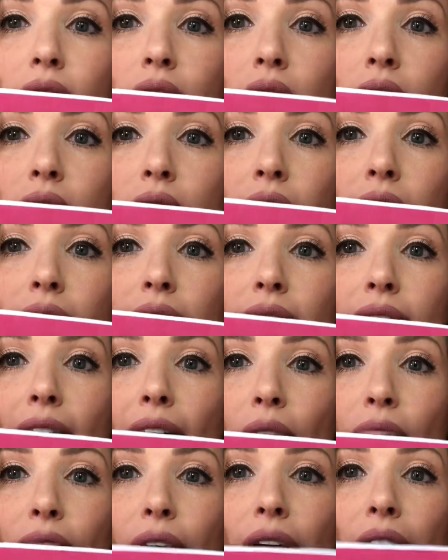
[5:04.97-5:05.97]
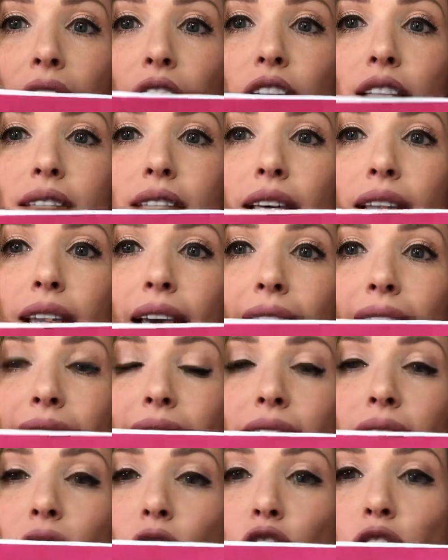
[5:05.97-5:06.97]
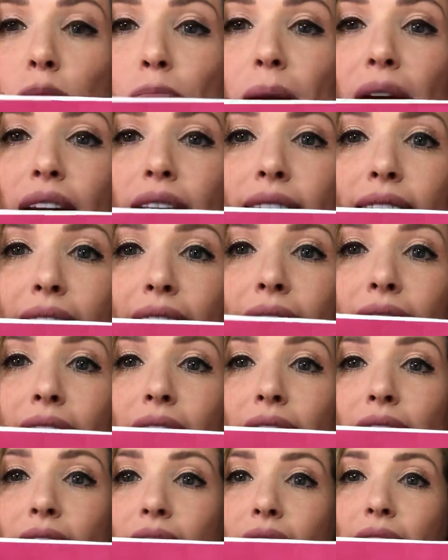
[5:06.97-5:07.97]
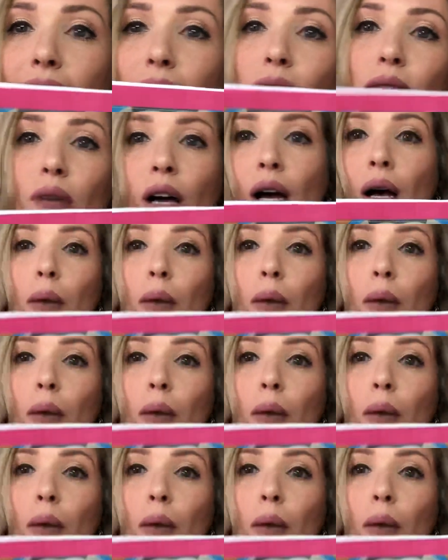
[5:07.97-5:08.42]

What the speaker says: the things out there. You see, they got these little spinny things, and they